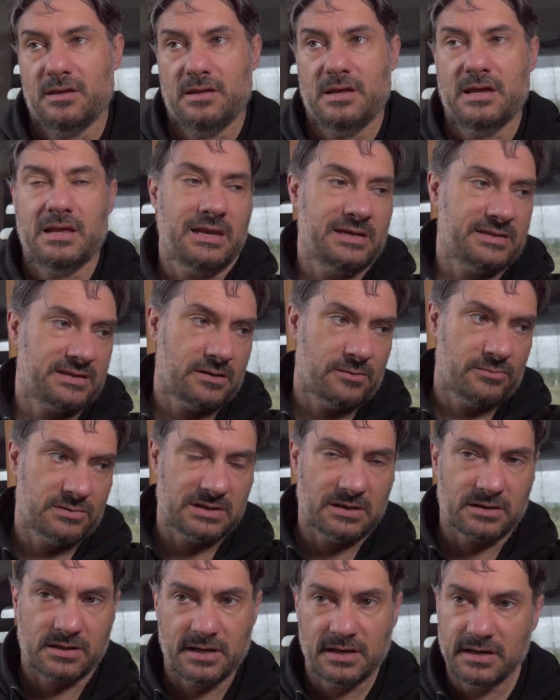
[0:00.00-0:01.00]
unless I was
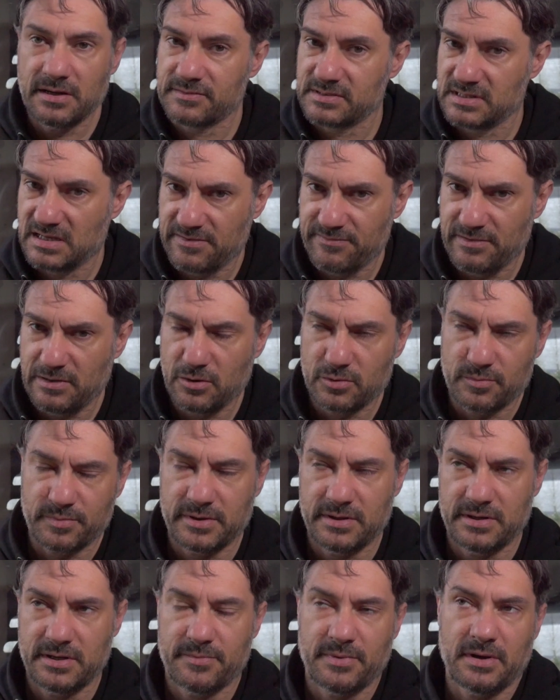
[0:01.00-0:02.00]
lucky enough to have a log
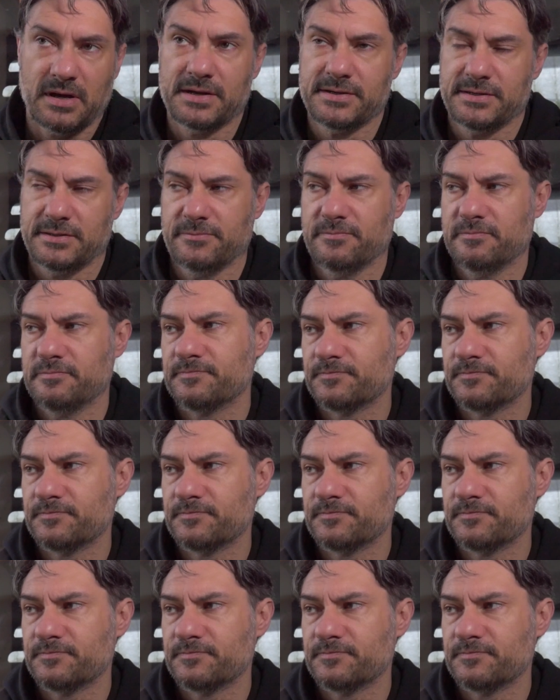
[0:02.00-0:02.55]
burner, but I don't.